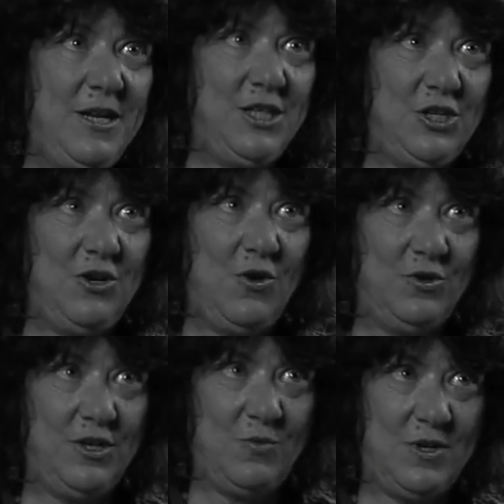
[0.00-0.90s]

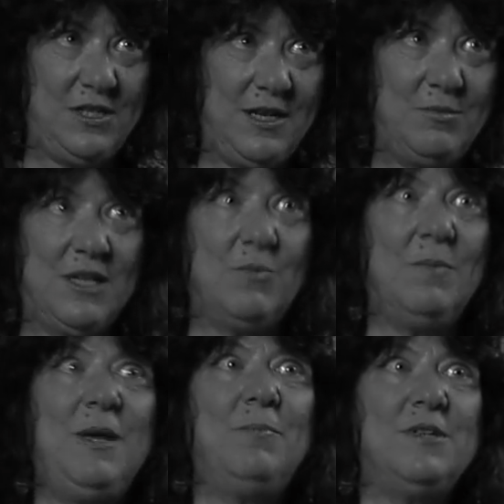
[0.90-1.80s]
pigeonholed into one subject.
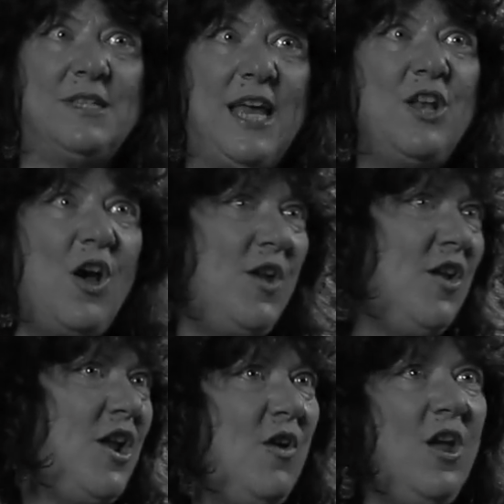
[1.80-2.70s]
When people say, no,
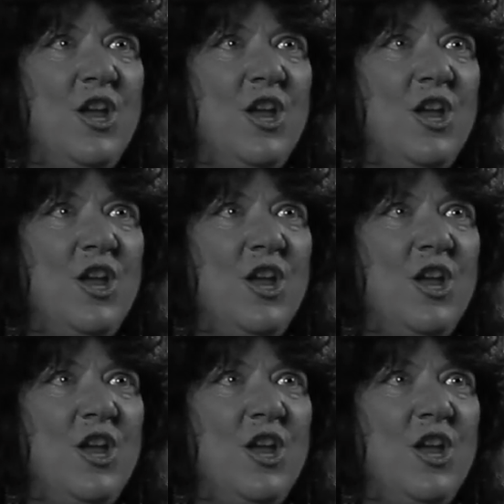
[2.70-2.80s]
no, no,